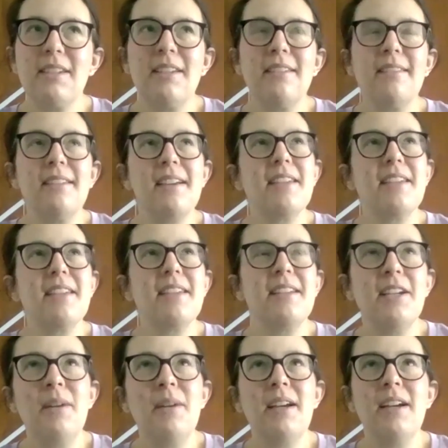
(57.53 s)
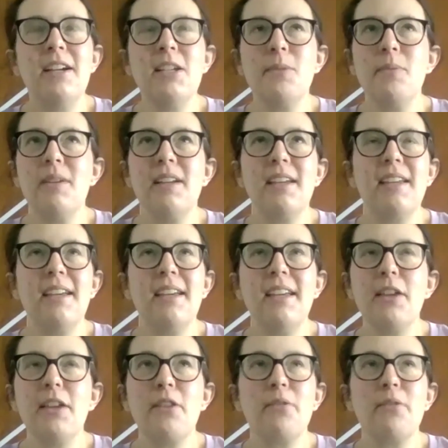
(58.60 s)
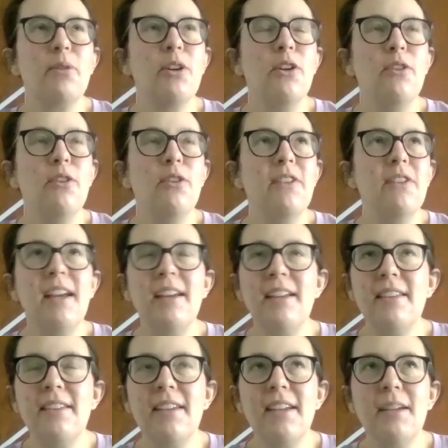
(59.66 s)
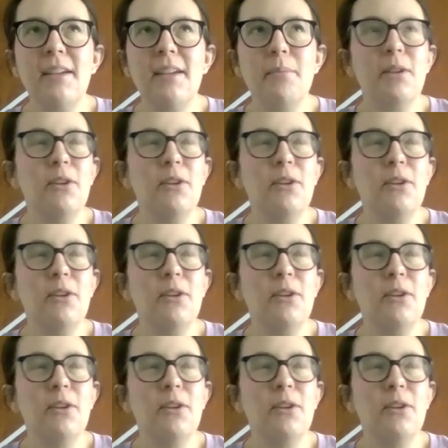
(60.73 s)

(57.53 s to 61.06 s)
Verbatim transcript: And as I tell my husband, I can get through COVID anything, but